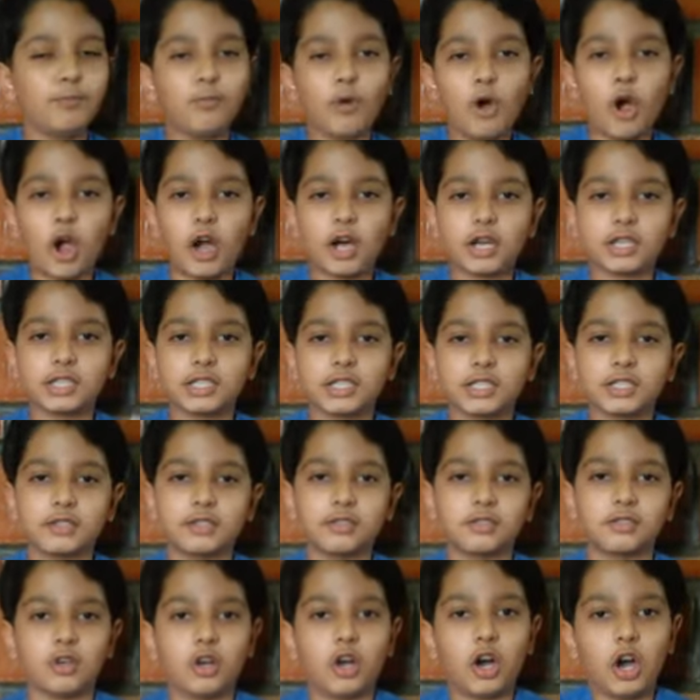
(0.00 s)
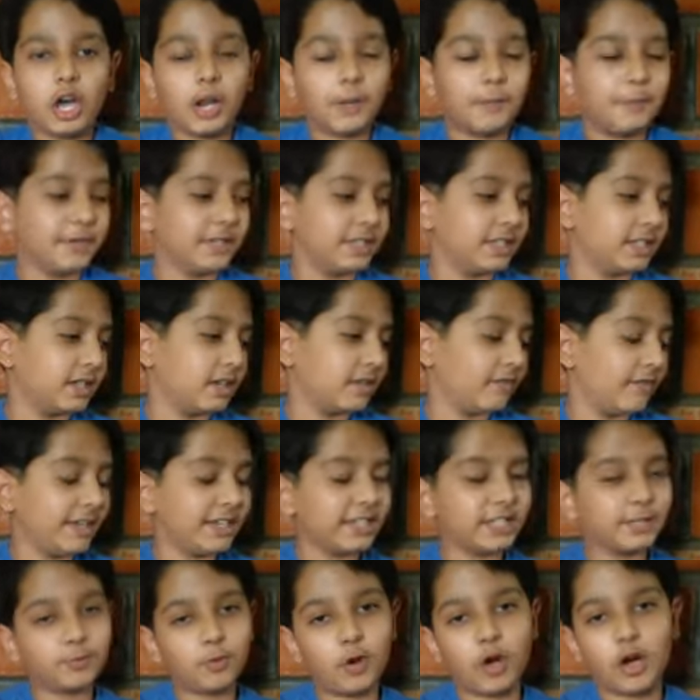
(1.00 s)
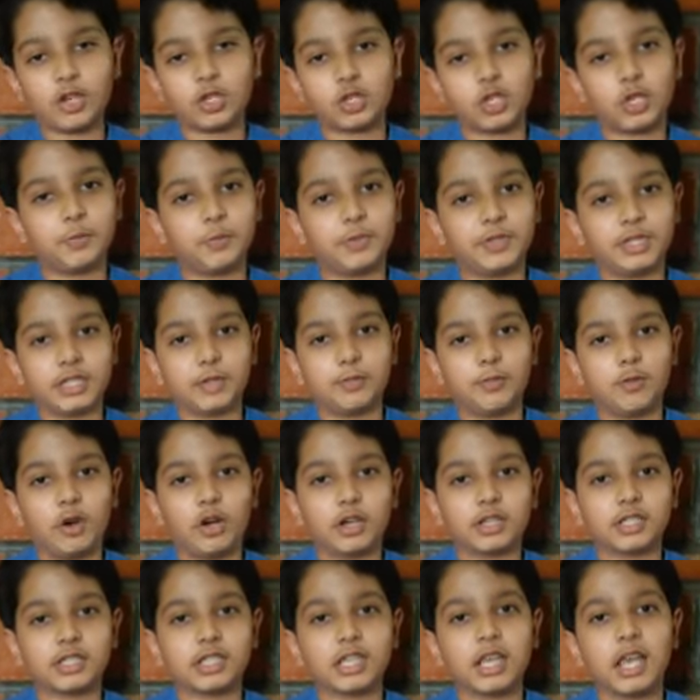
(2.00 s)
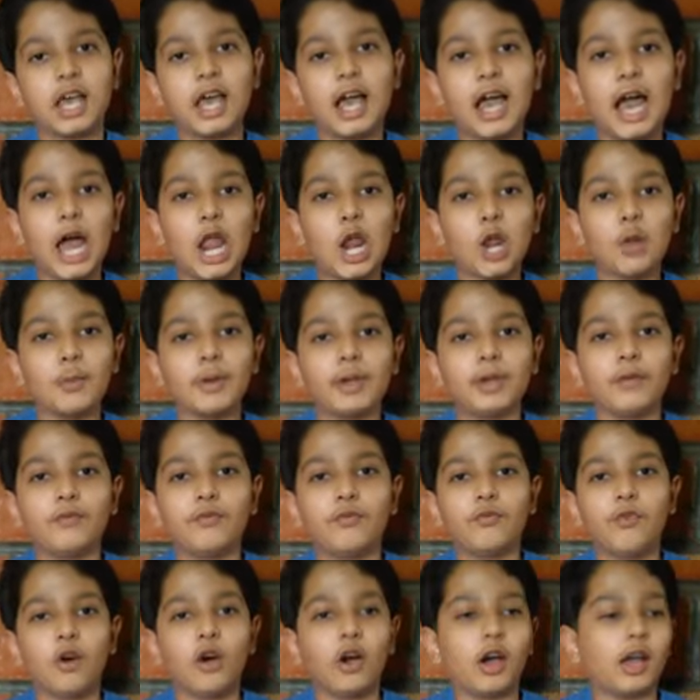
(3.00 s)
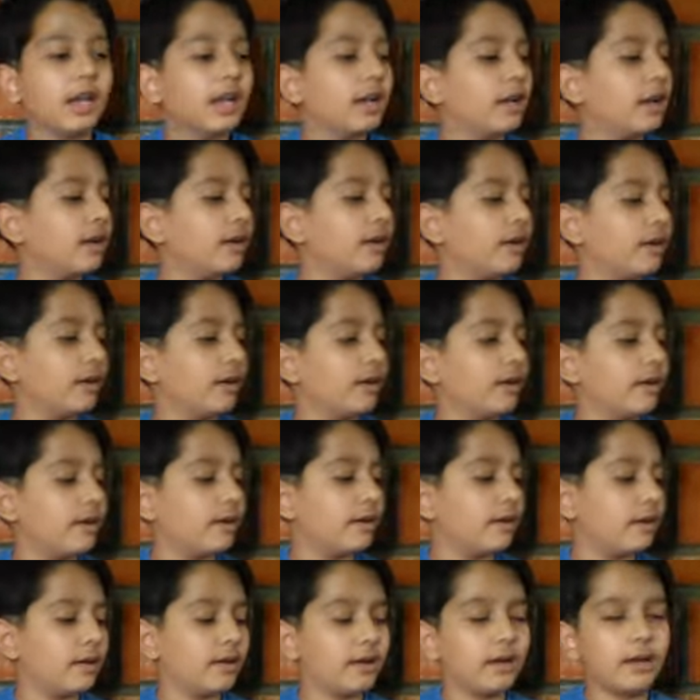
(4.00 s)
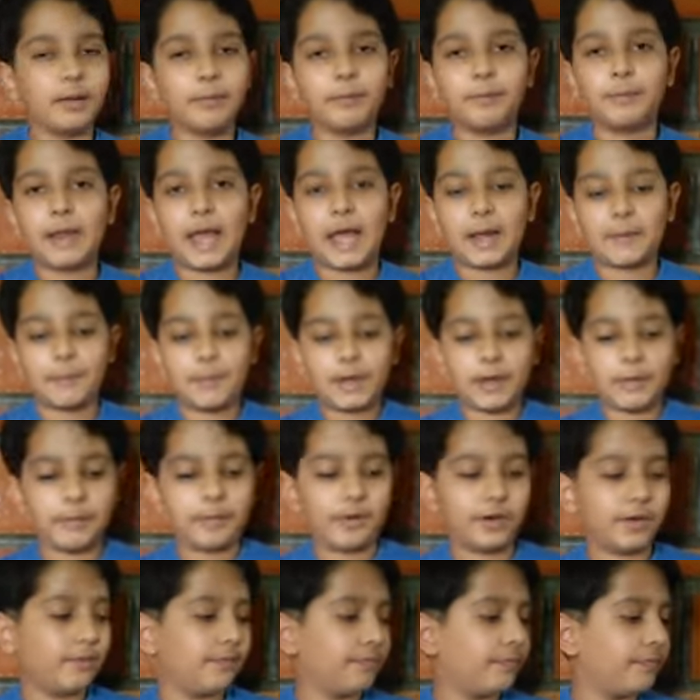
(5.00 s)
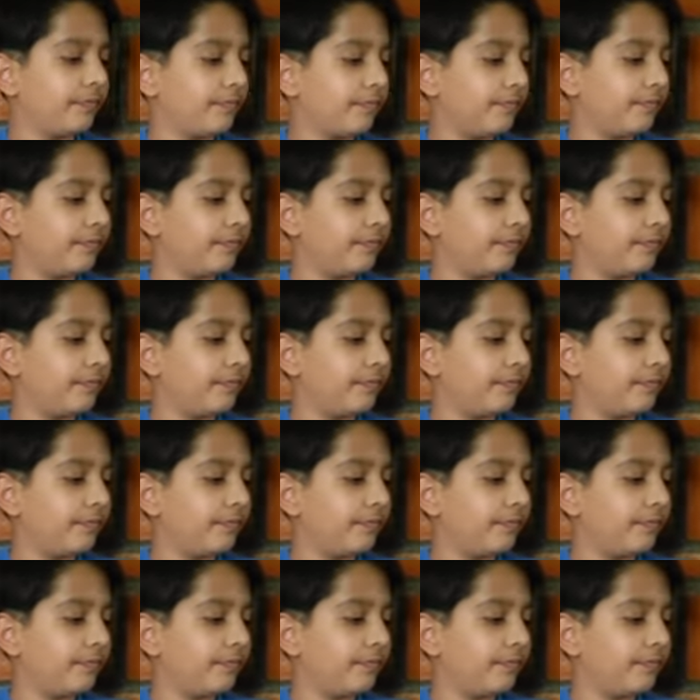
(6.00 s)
box, or a waste box, aluminium foil, black paper,